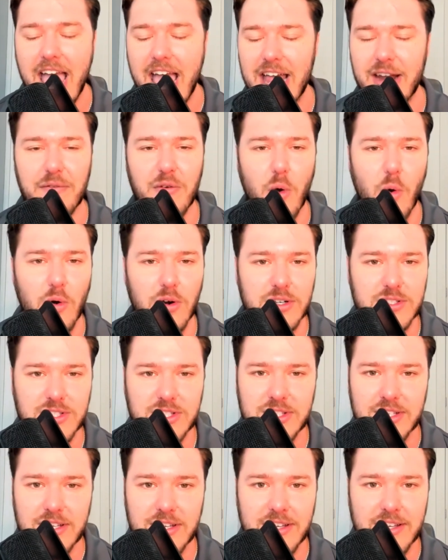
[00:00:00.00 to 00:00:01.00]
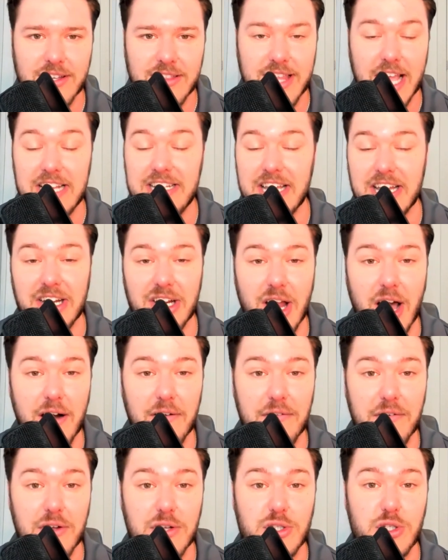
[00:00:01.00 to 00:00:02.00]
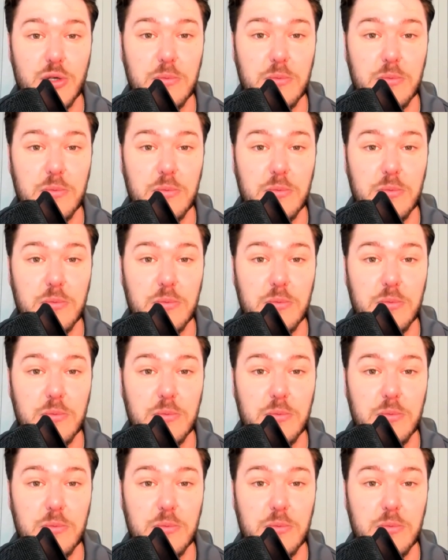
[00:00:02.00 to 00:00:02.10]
And of course, they did enough